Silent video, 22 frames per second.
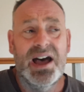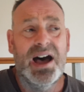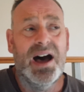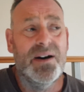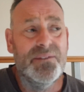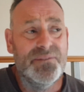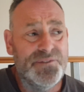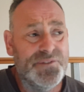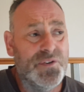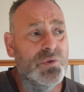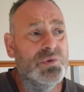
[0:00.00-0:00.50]

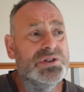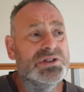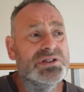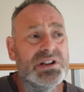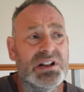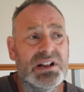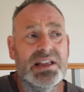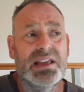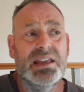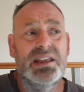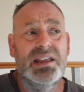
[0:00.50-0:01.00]

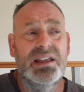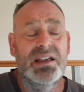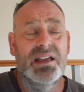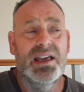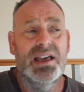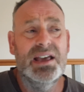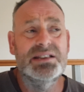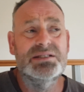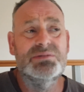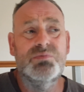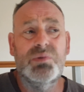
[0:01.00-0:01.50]
Unfortunately,
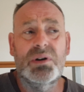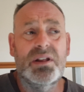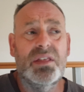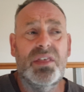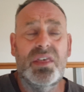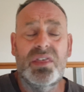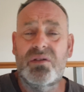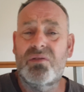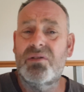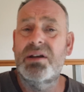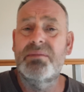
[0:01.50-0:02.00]
it's one of
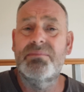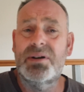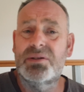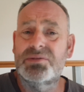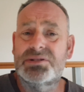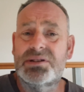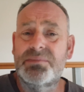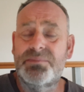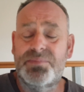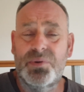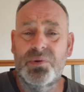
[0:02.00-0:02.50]
the three
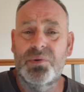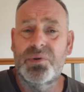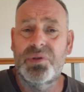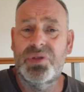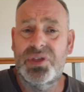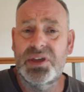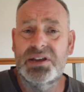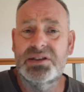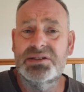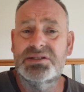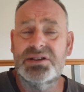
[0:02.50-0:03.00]
most important
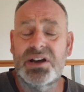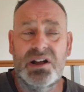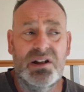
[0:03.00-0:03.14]
things